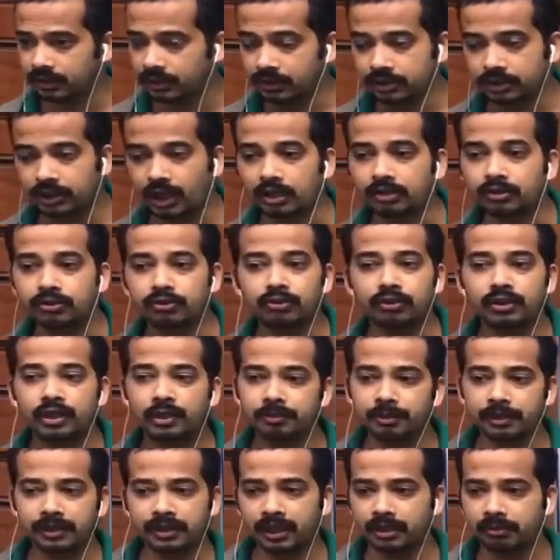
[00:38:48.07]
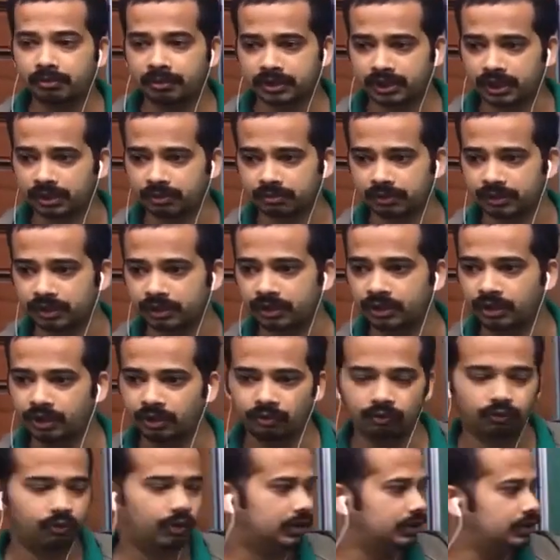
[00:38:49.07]
You have to do repeated measurement.
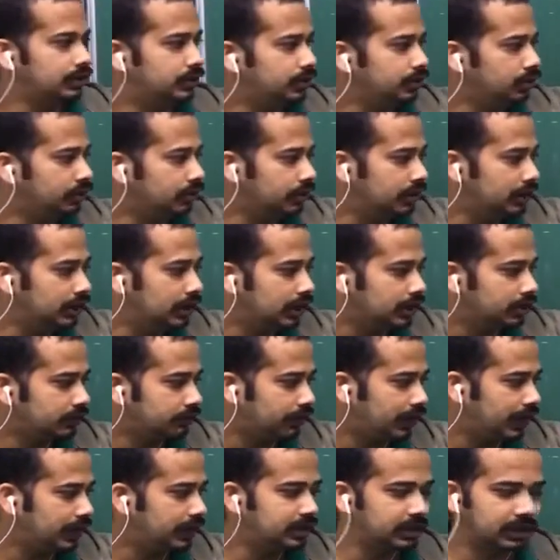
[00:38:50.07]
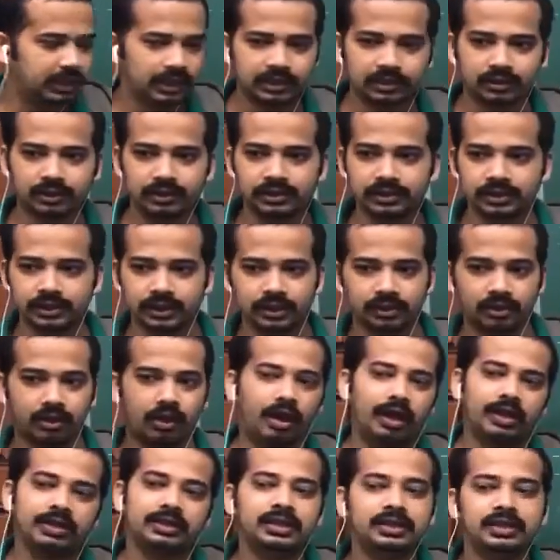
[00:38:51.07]
Once you find electron here,
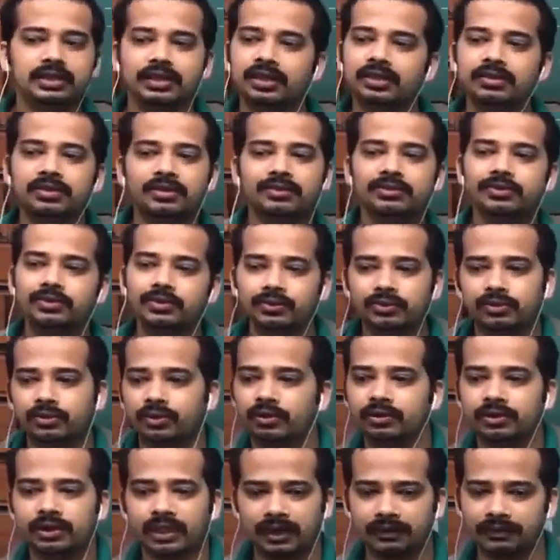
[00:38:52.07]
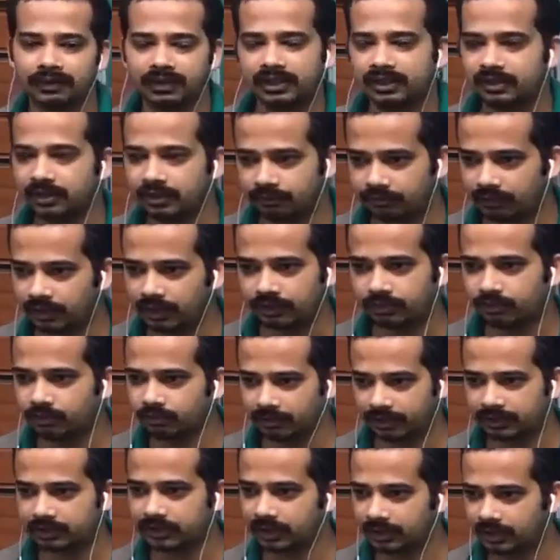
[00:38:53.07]
on that electron you don't have any way to
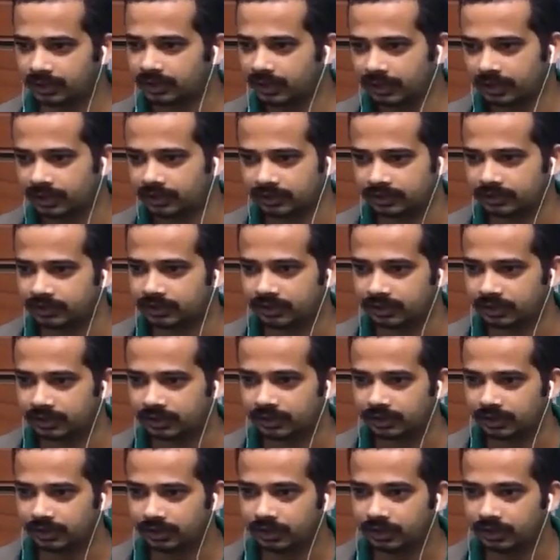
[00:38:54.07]
measure again, isn't it?